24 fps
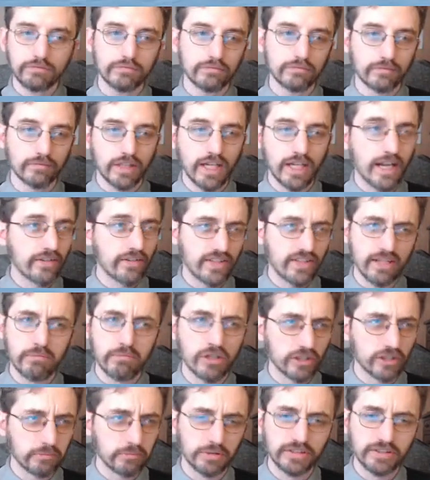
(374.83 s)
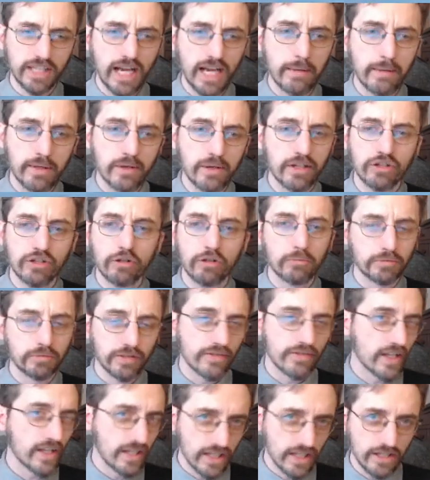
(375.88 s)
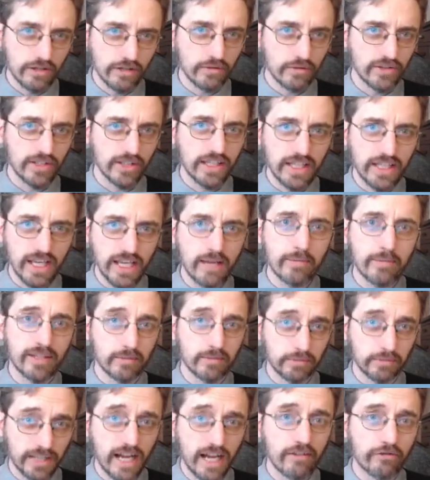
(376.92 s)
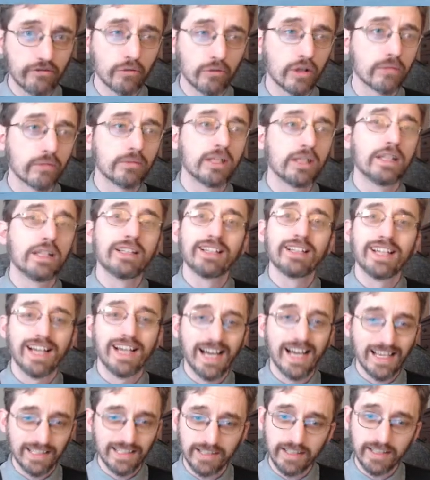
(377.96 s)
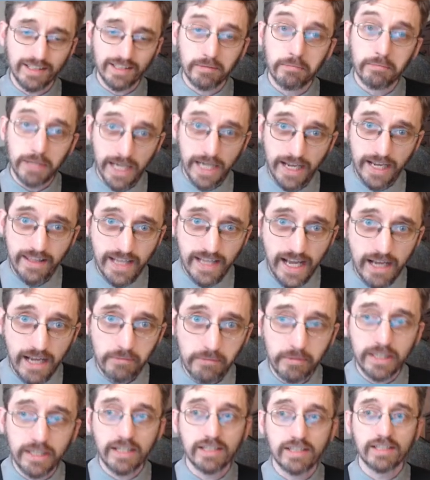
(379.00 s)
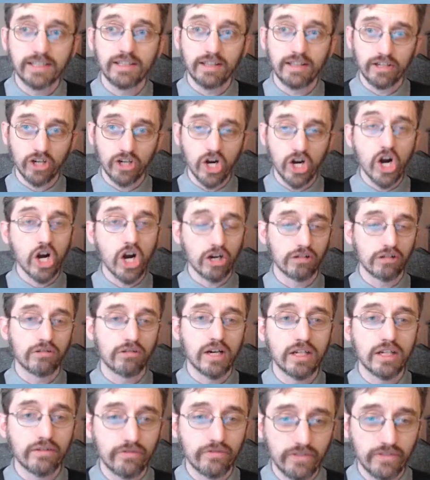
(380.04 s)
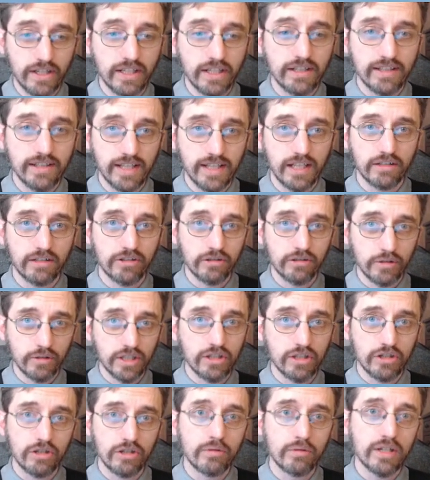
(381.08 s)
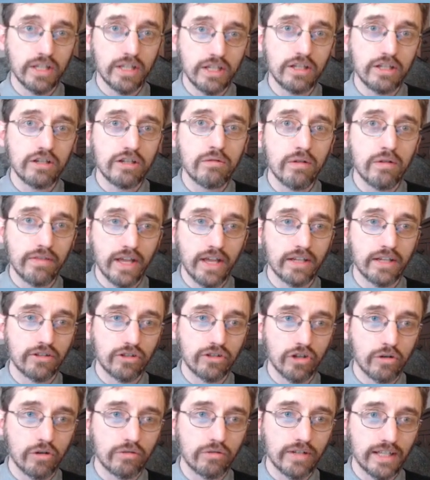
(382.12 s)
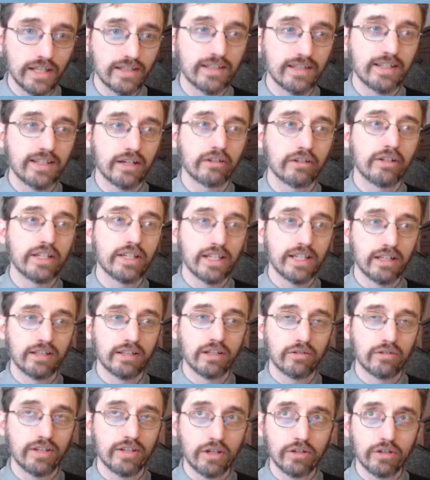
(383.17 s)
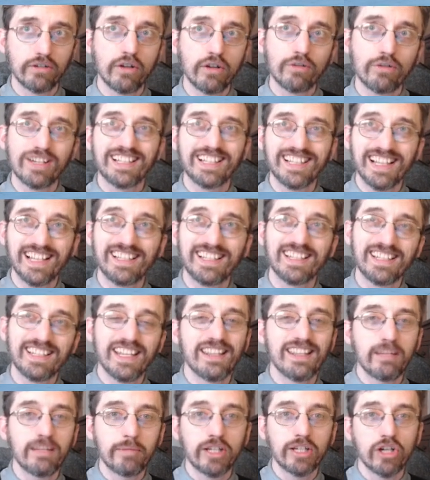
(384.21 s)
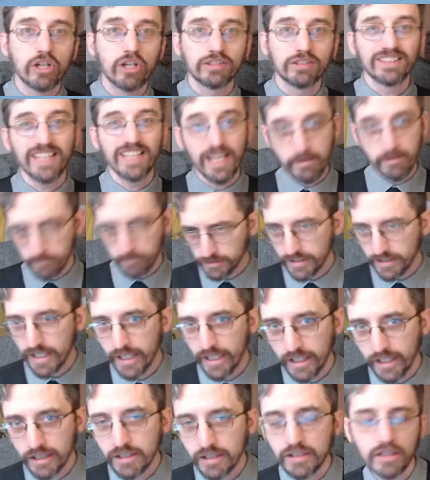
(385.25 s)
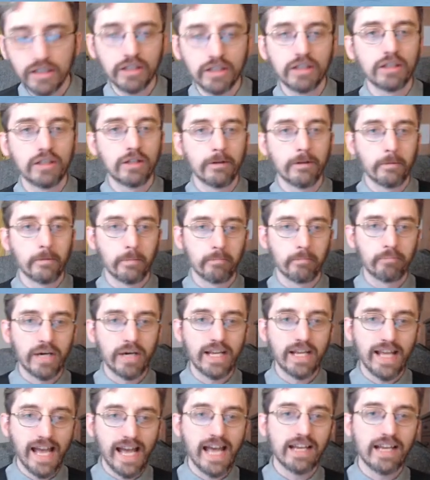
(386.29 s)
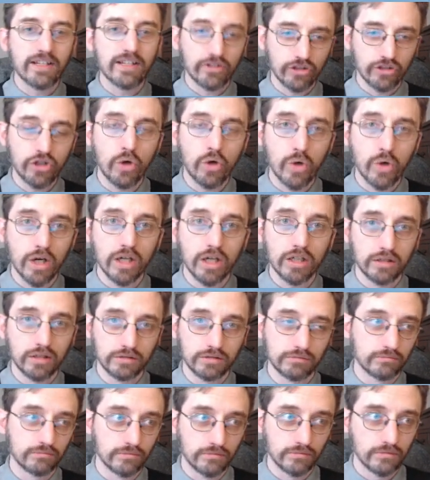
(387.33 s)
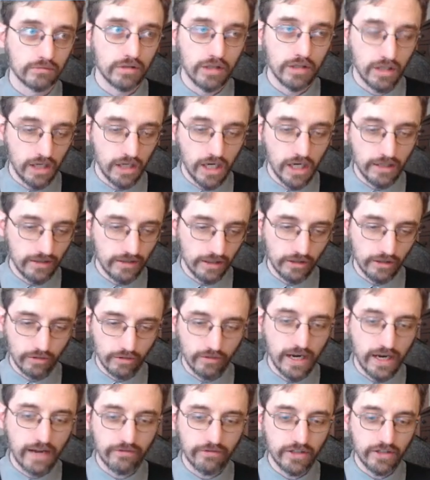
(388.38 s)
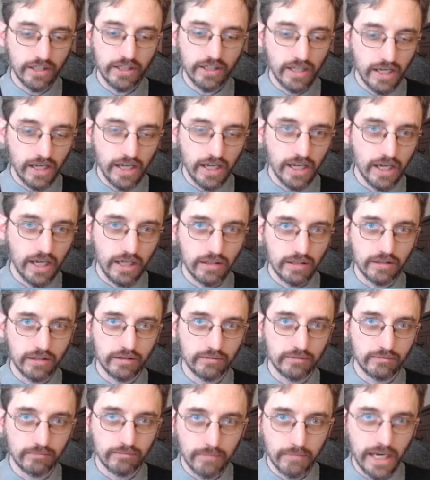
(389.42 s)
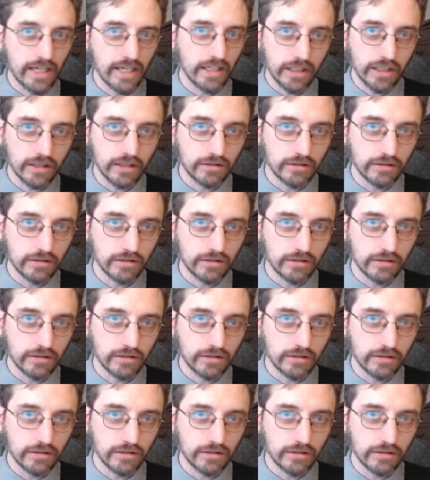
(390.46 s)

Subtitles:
And I've said multiple times how I don't believe that EU is a game, it's a platform. I stick by that because there are a lot of things that you can do in EU that don't necessitate to be called gameplay. But at its core, hunting, crafting, and mining.